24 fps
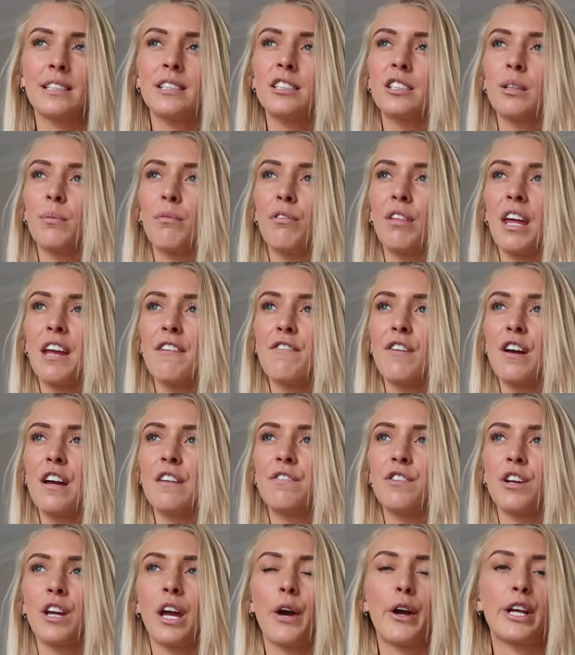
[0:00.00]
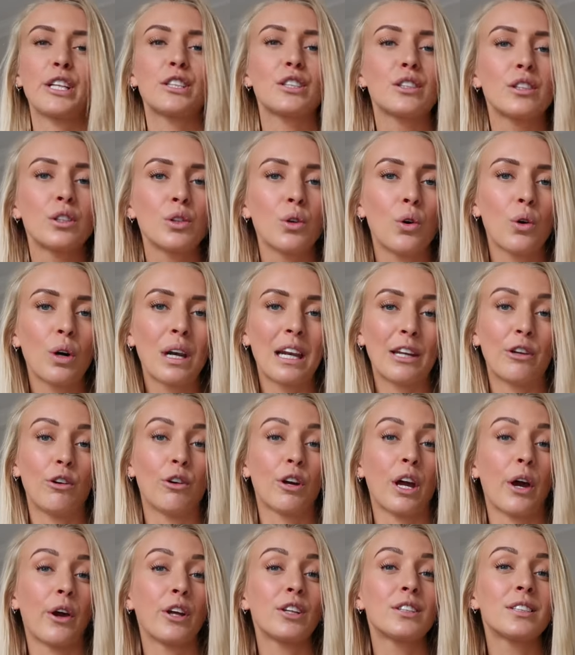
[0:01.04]
It's something for if you're going snorkeling,
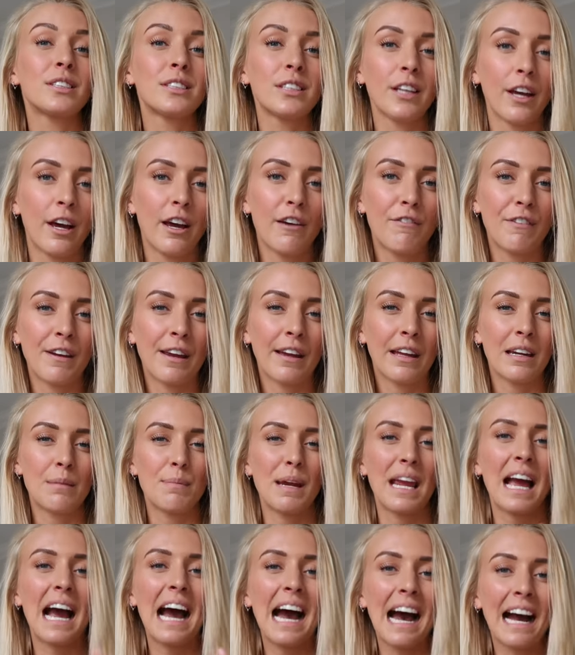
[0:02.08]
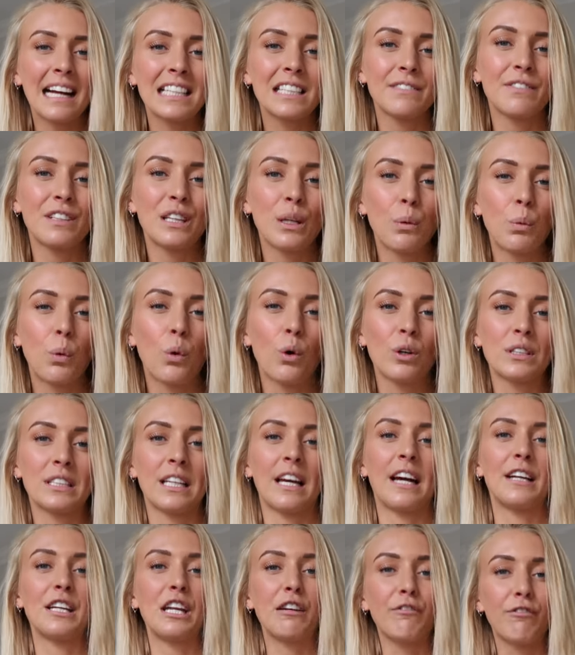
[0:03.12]
you're going surfing, you're going to be active in the
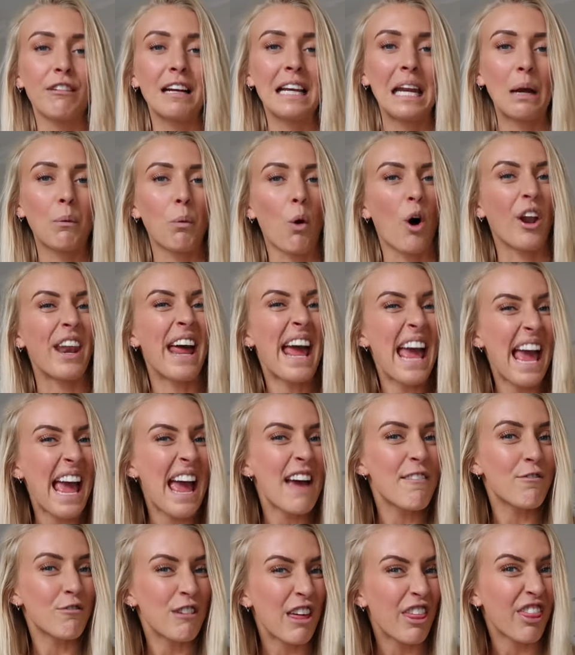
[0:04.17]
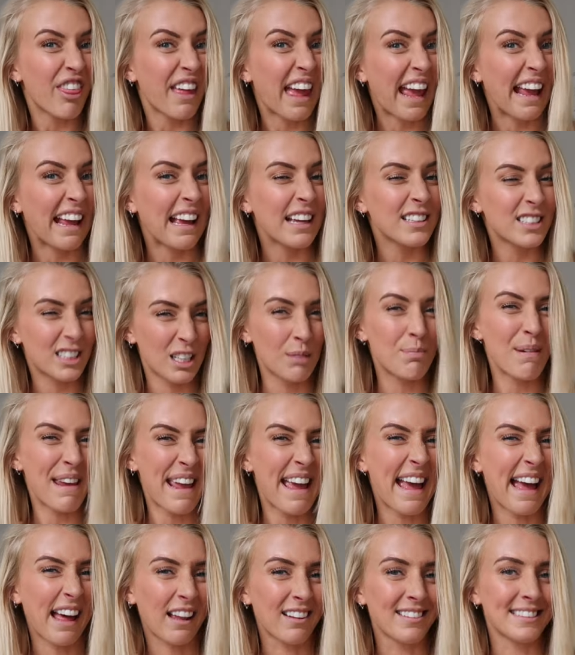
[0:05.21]
water, and you really want everything to be
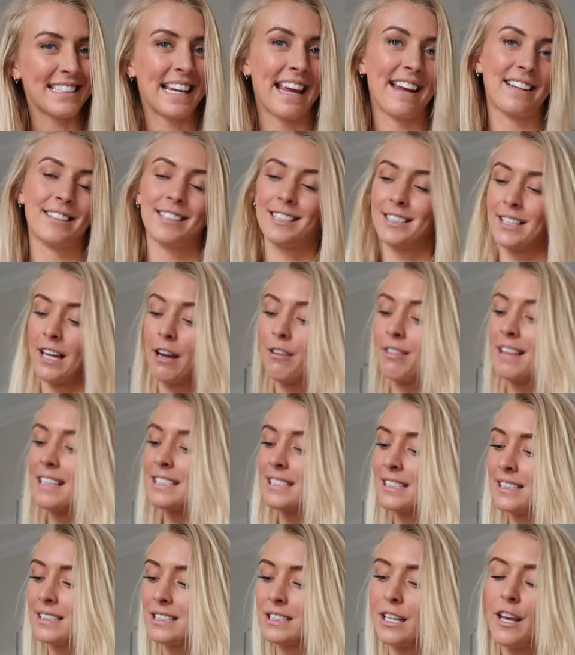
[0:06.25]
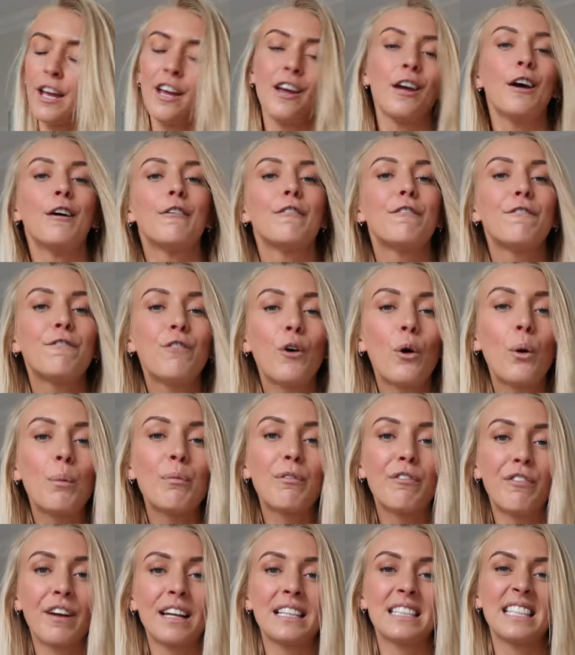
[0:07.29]
held in. So this is
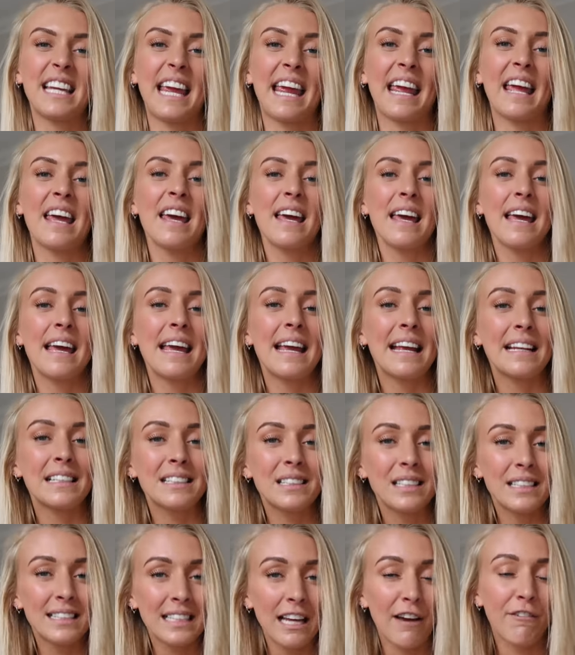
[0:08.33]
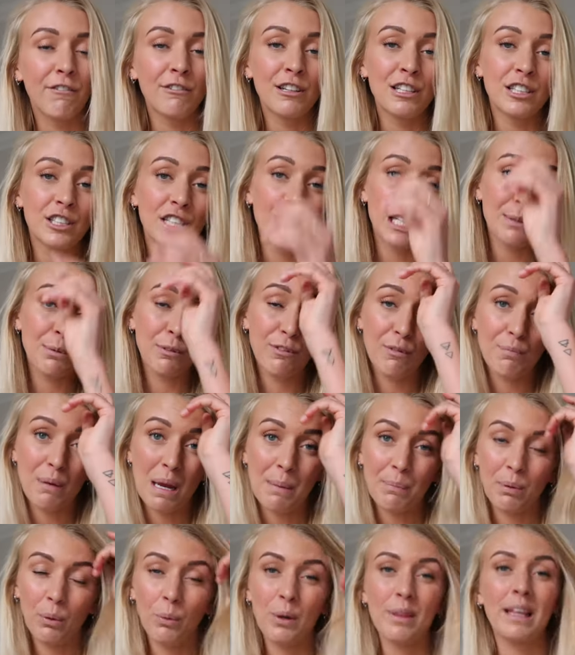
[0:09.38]
form-fitting. It's definitely suitable for
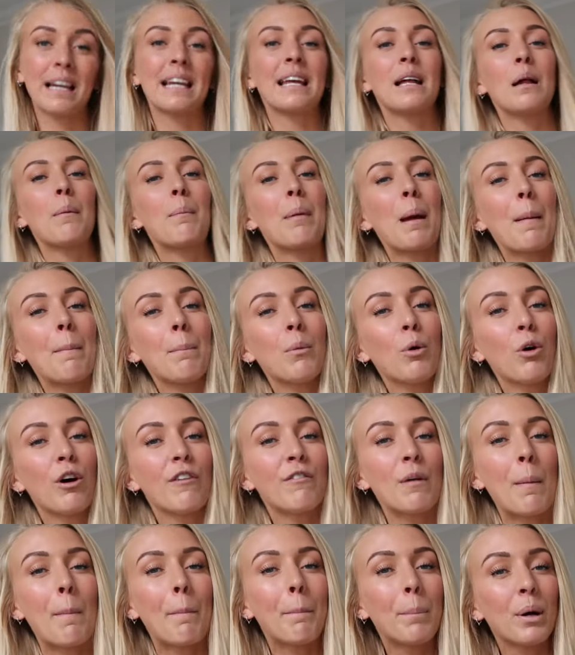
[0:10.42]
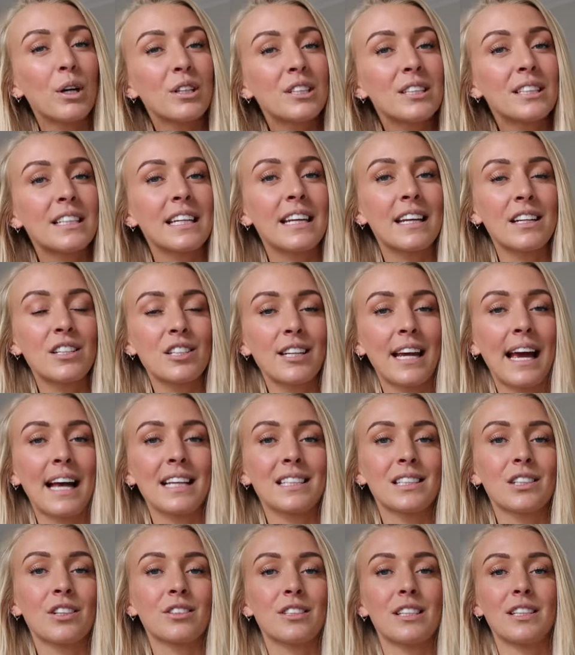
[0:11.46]
people with a little bit more of a bustier
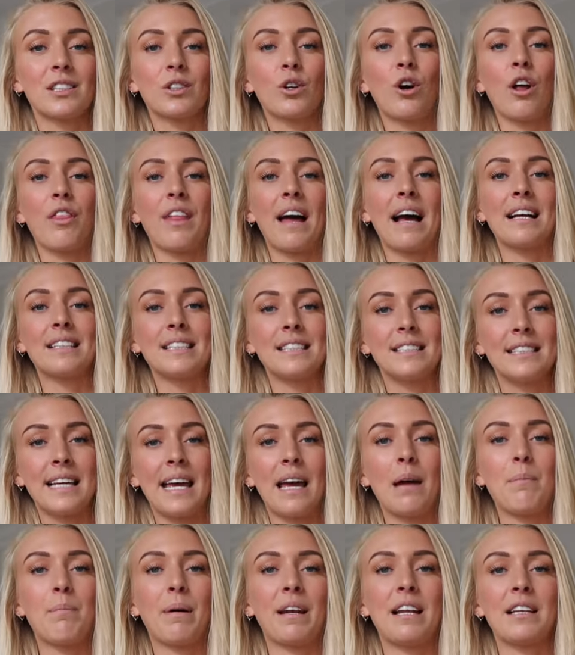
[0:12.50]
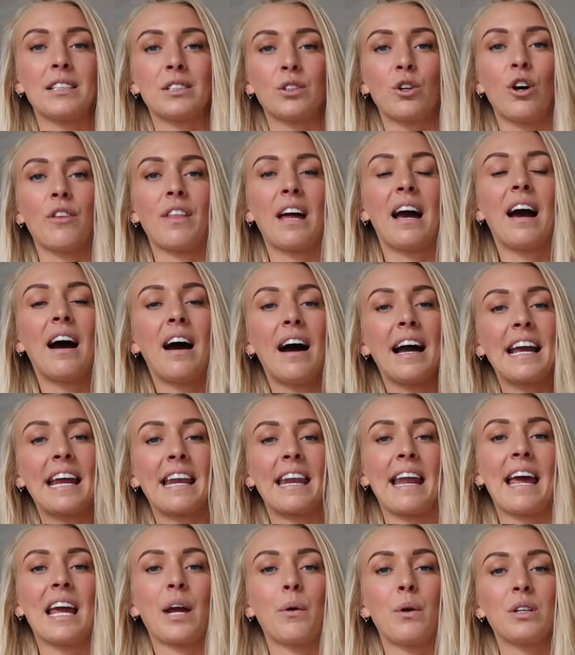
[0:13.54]
chest because it's got that zip and it's got the
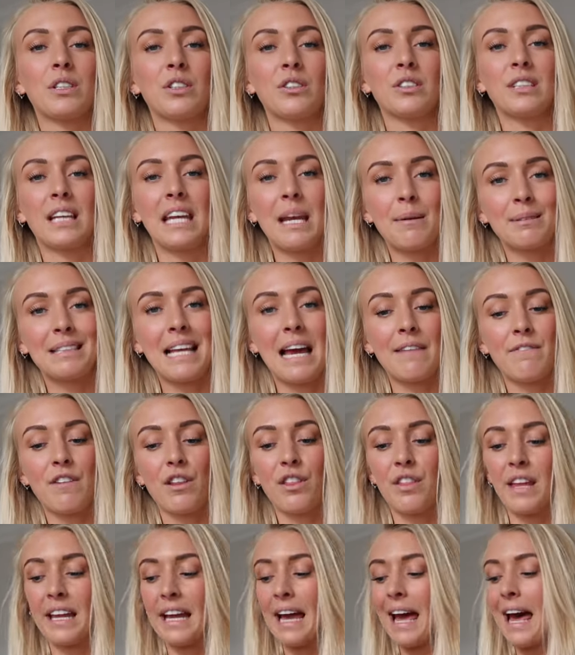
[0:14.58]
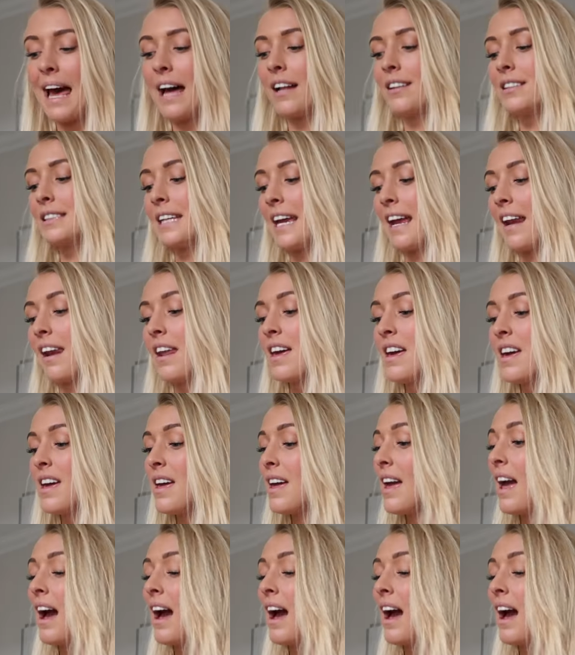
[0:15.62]
higher neck, which just keeps everything held in.